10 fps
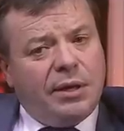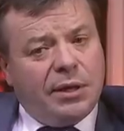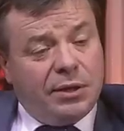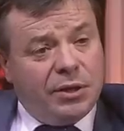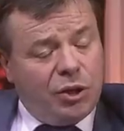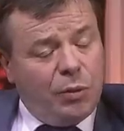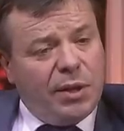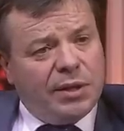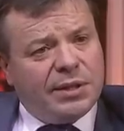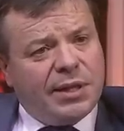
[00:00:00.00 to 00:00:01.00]
yes, it should
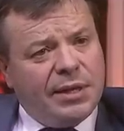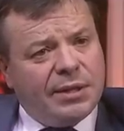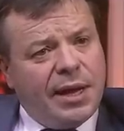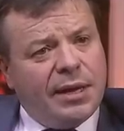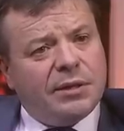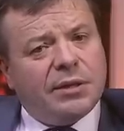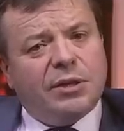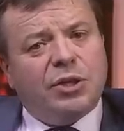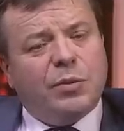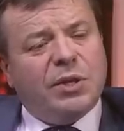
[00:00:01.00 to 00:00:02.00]
be in state hands
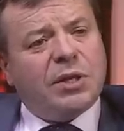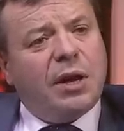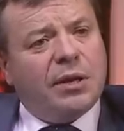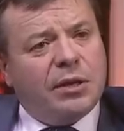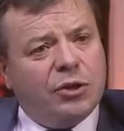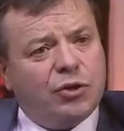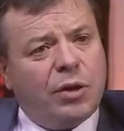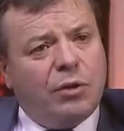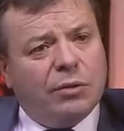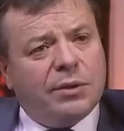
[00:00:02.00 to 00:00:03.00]
and it should be tightly
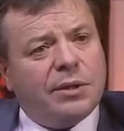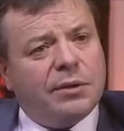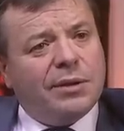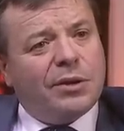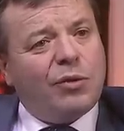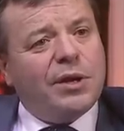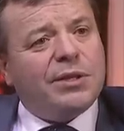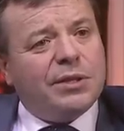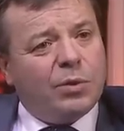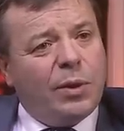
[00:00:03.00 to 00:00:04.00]
controlled so that the
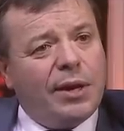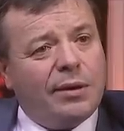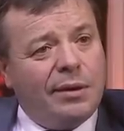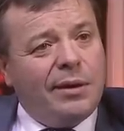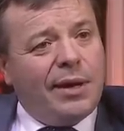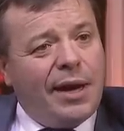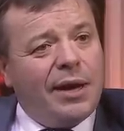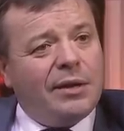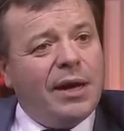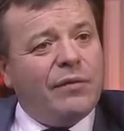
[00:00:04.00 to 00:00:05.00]
crisis we
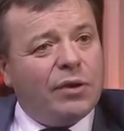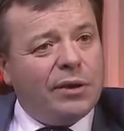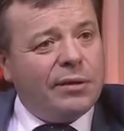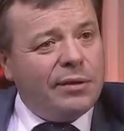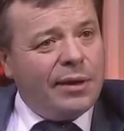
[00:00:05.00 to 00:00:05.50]
had never